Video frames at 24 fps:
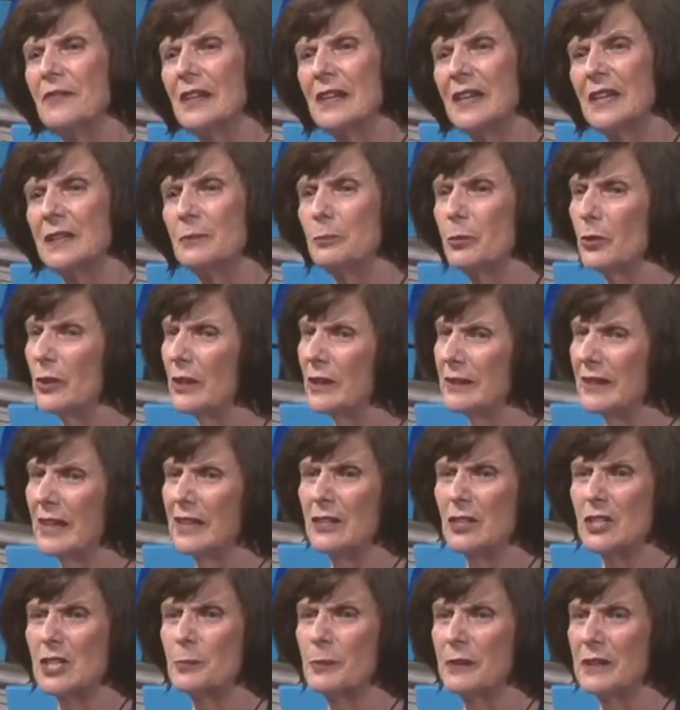And boy, that
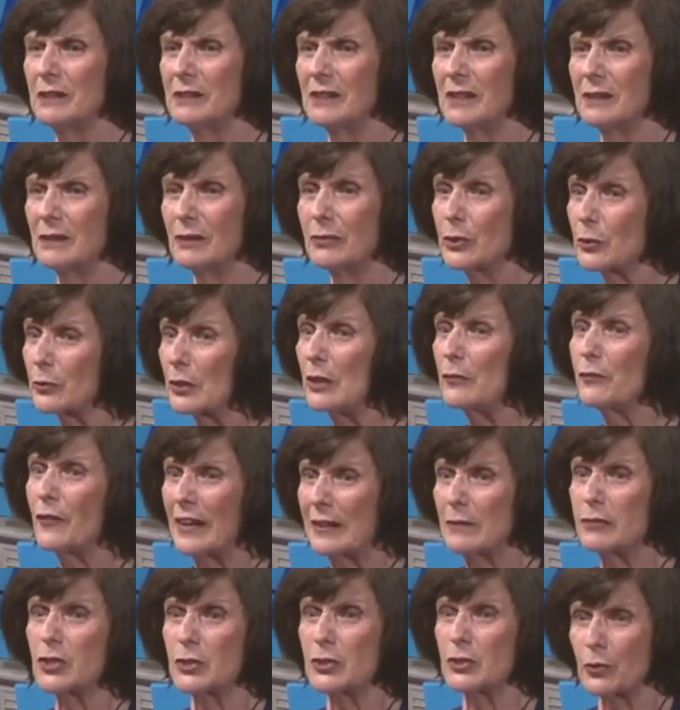has been
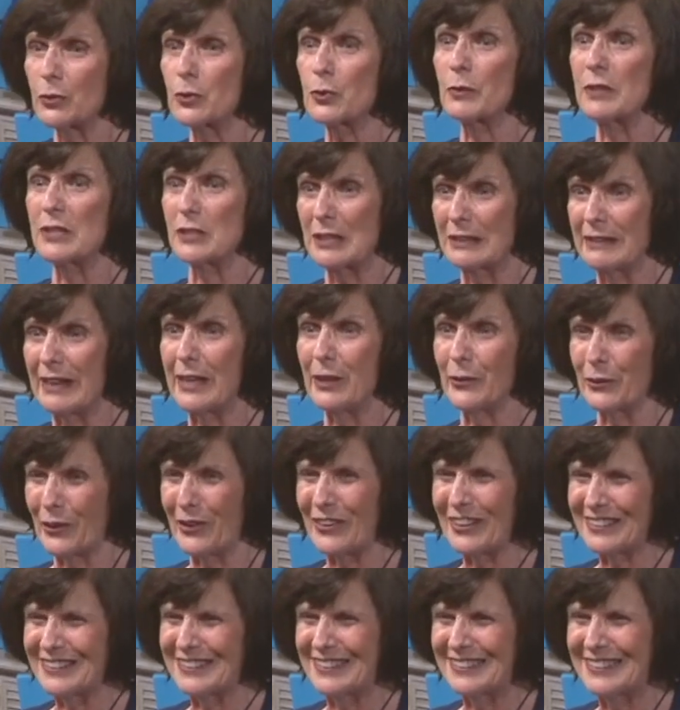35 surgeries later.
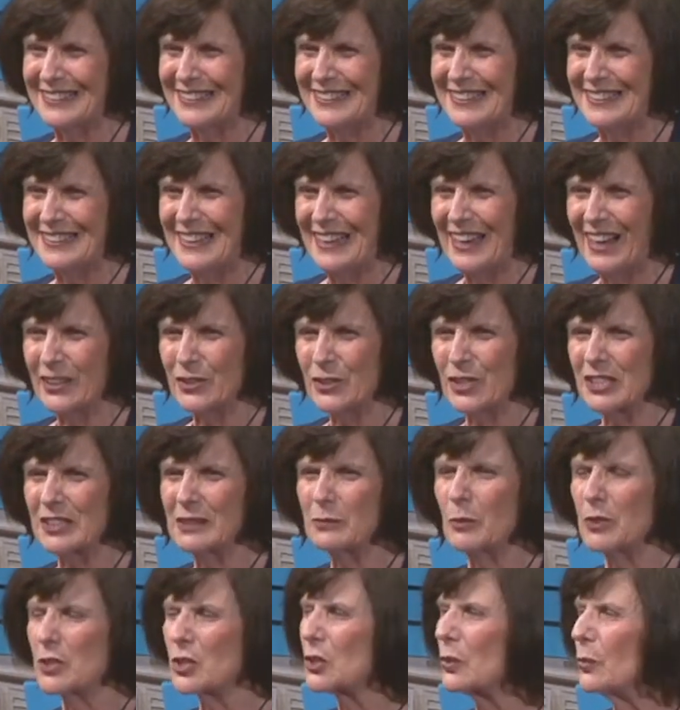Our son
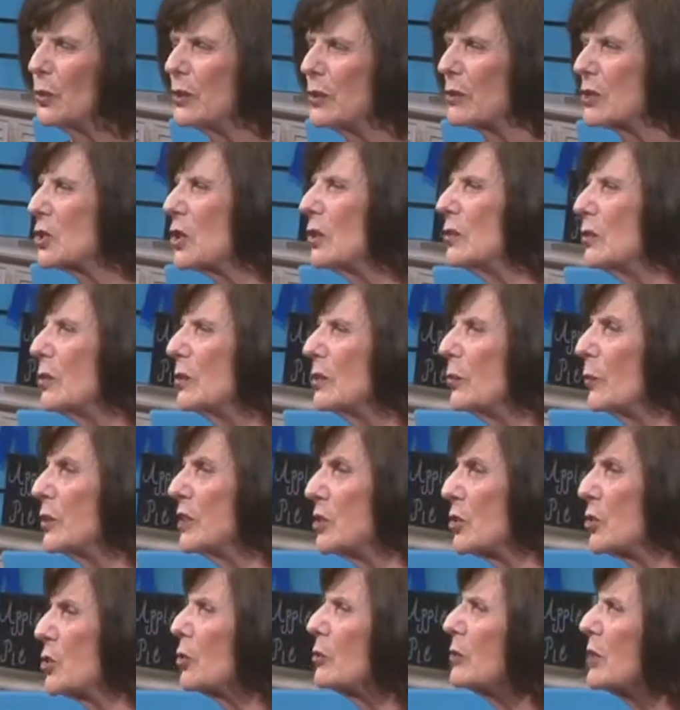we were told, went to
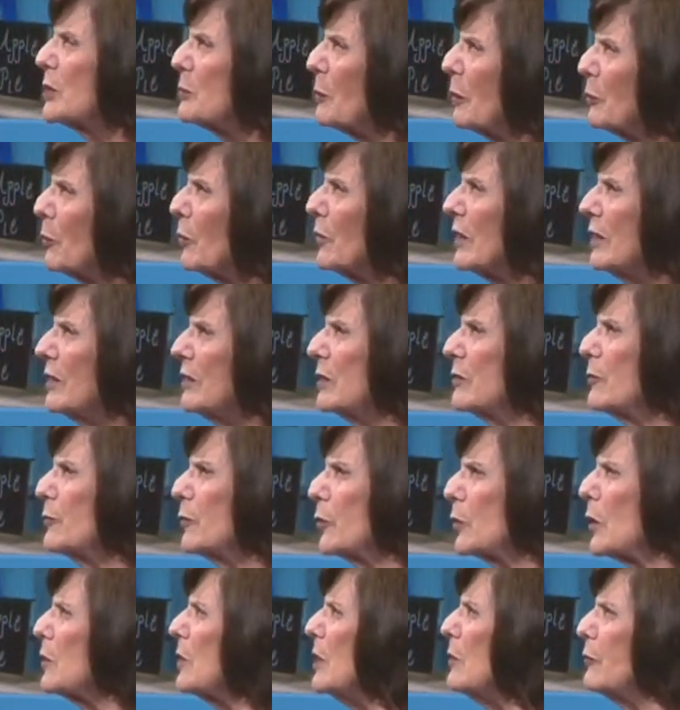Children's Memorial the
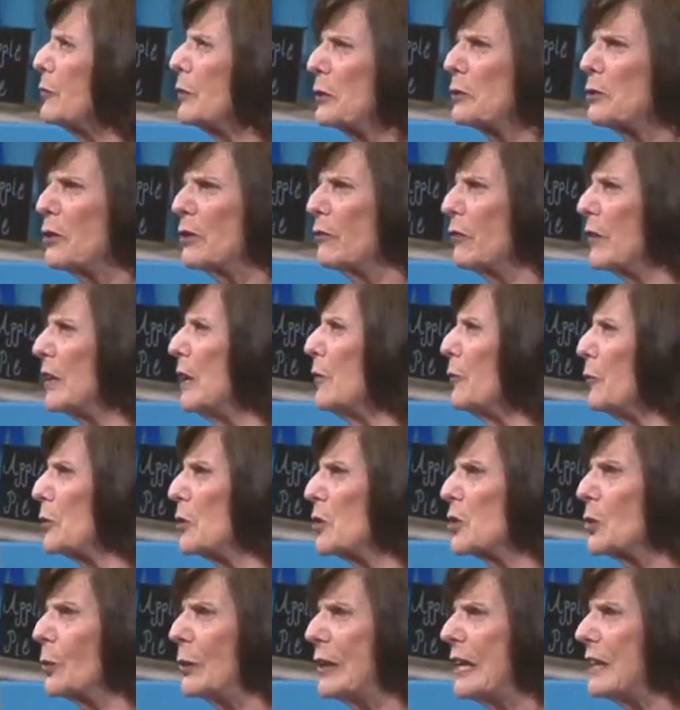very
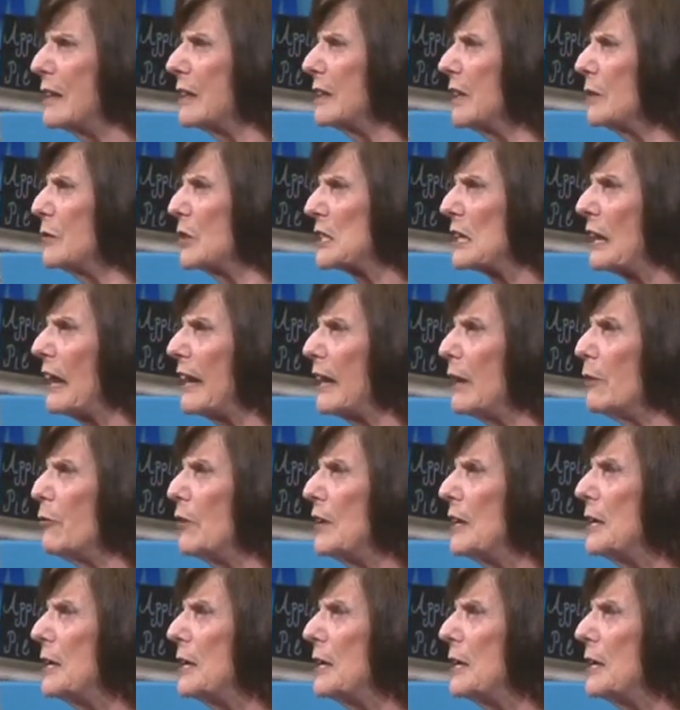first week of his life.